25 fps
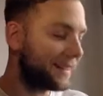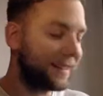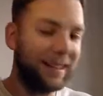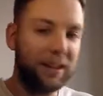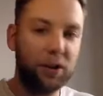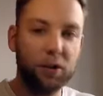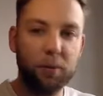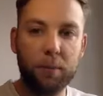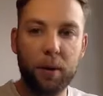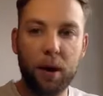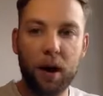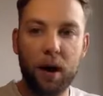
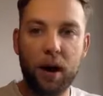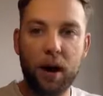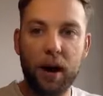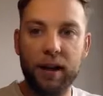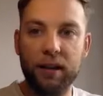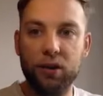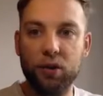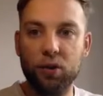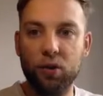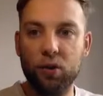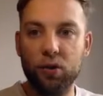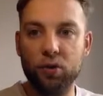little part.
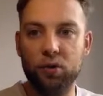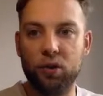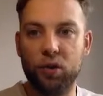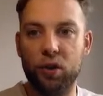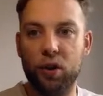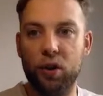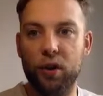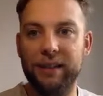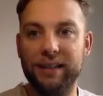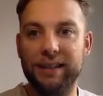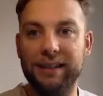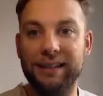It does
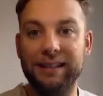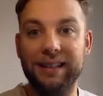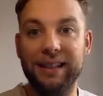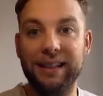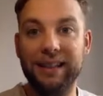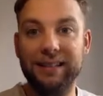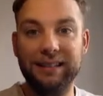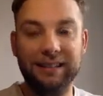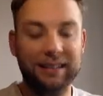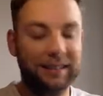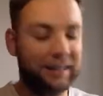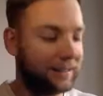
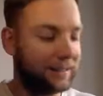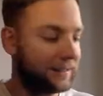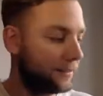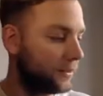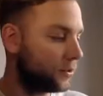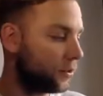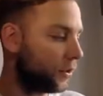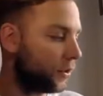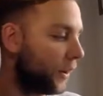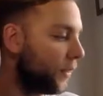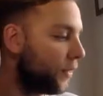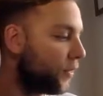
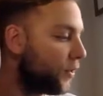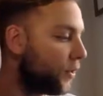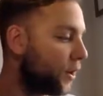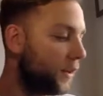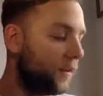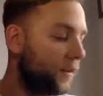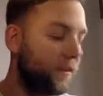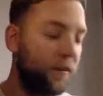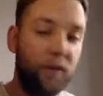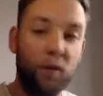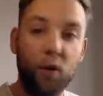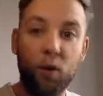
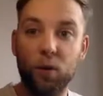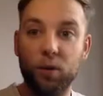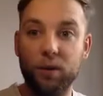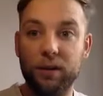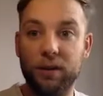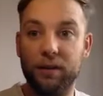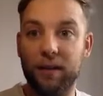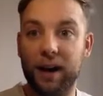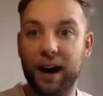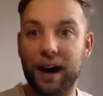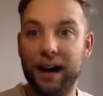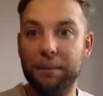34
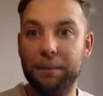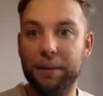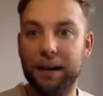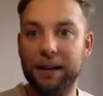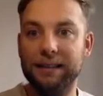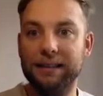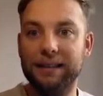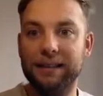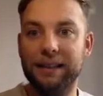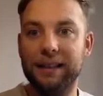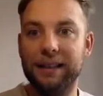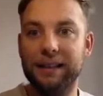divided by
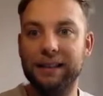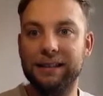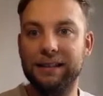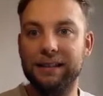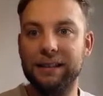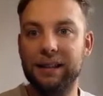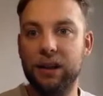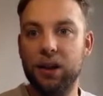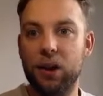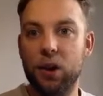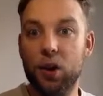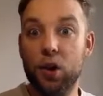6.
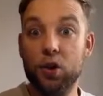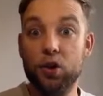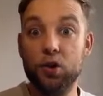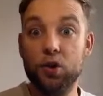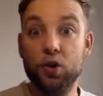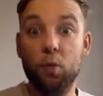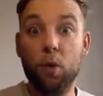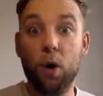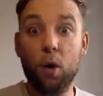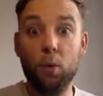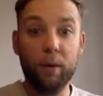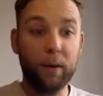So
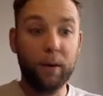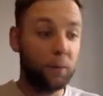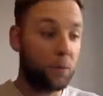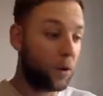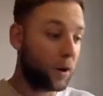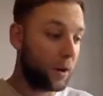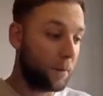what we want to